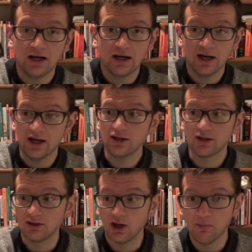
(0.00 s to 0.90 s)
I heard
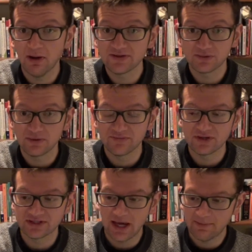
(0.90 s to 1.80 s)
a lot about this when it
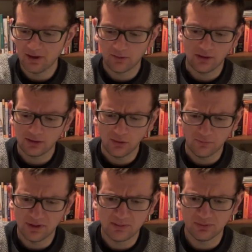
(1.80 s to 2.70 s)
first came out. A lot
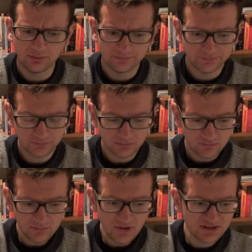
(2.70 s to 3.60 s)
of people
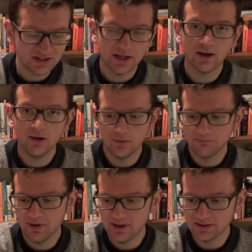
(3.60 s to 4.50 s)
say, oh,
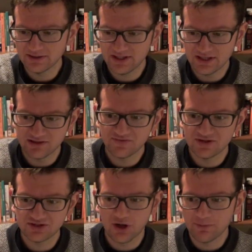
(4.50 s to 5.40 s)
England's getting its
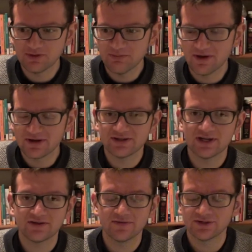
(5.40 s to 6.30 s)
first Trappist beer, England's
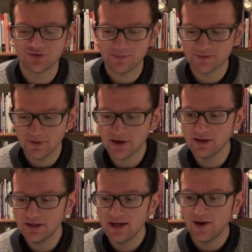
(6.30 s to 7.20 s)
getting its first Trappist
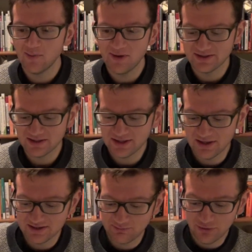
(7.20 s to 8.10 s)
beer. How amazing is
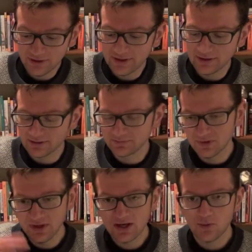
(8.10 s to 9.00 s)
that? That's brilliant. And
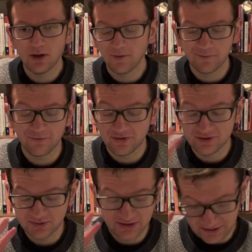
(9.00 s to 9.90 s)
quite a lot of my
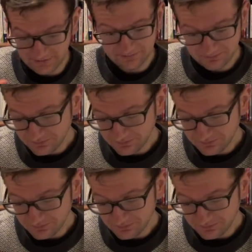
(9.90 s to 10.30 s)
friends were saying